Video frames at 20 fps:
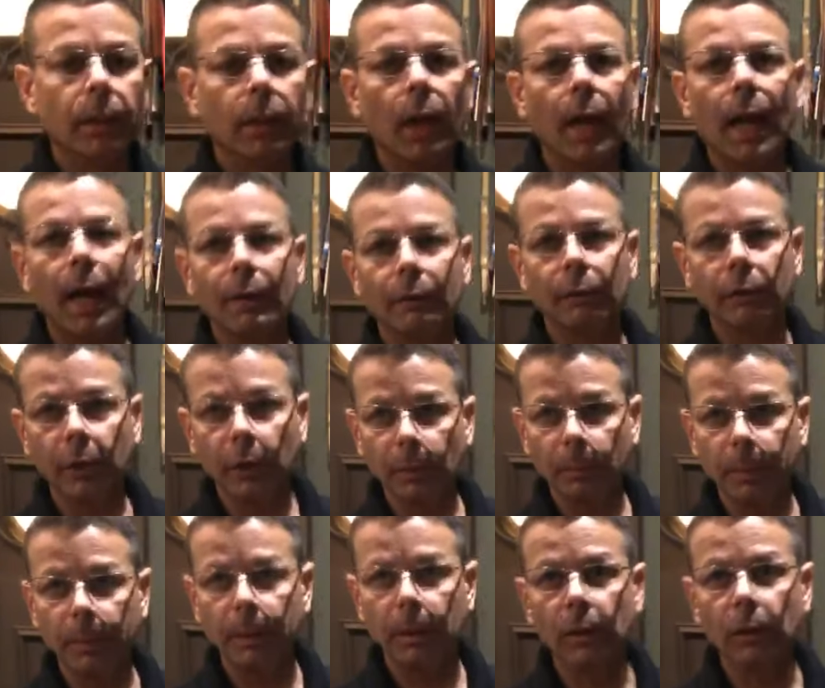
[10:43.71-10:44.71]
have a little
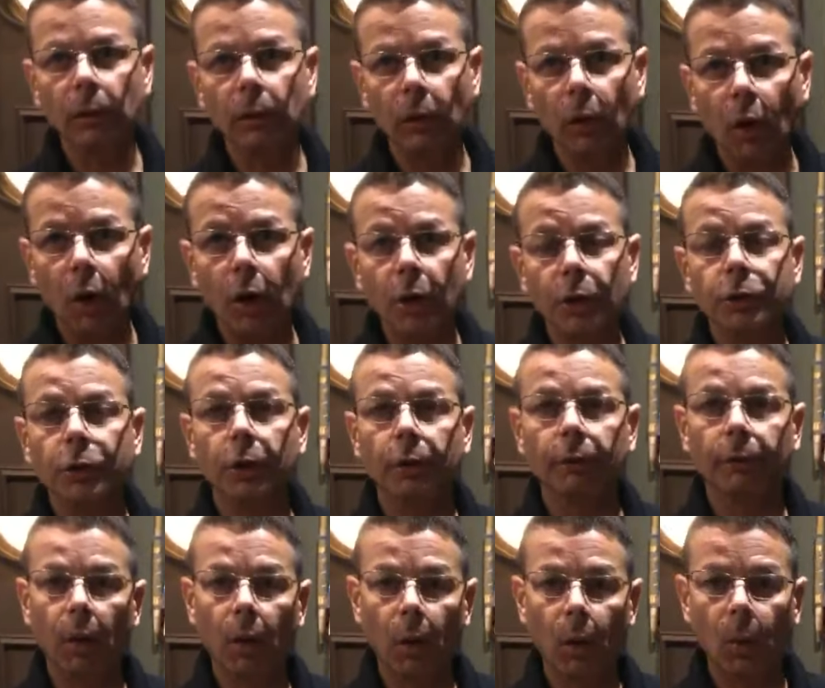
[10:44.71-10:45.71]
bit larger of
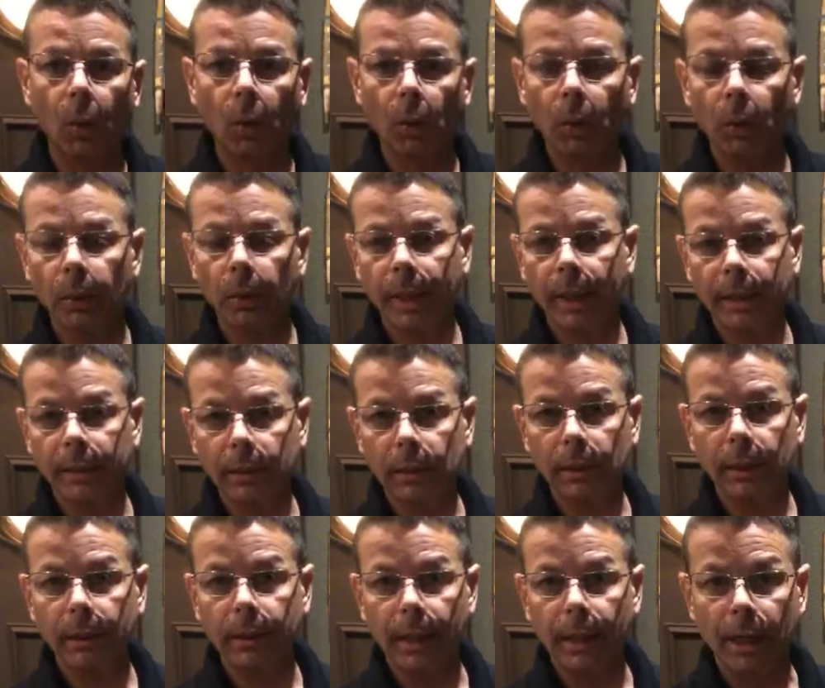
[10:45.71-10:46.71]
a hole, okay, to
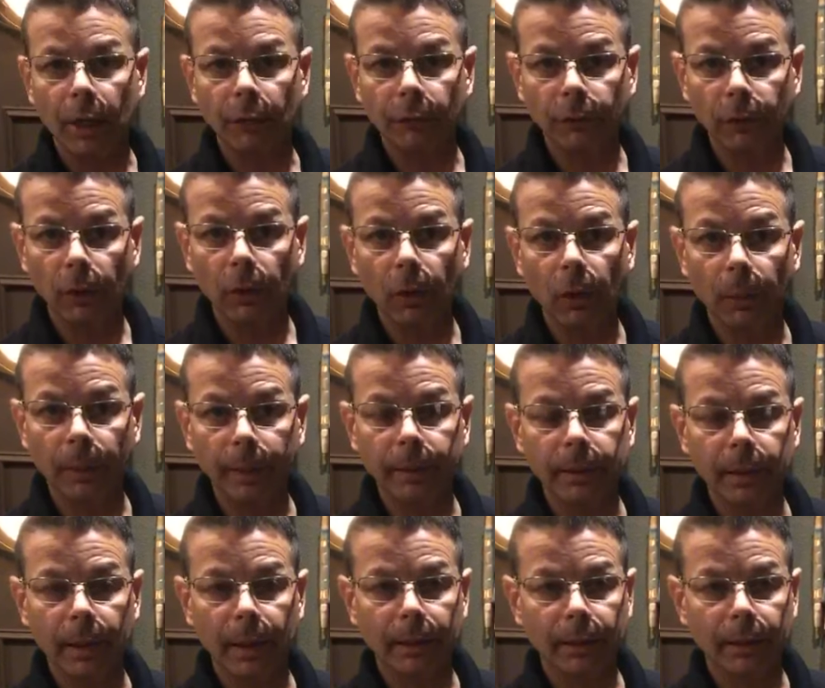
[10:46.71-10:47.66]
let the airflow go into that